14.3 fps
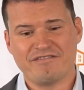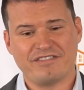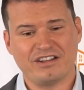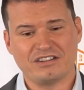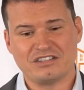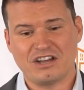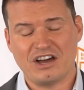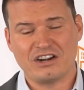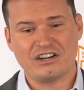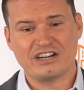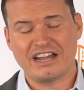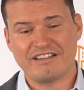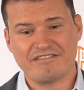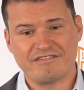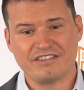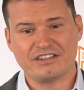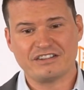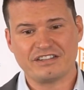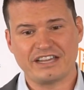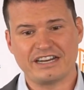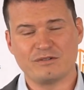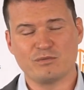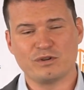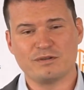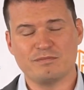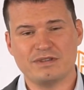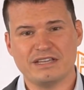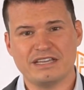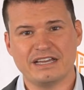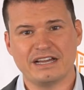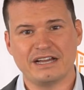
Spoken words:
felt honored, and I feel that it would be,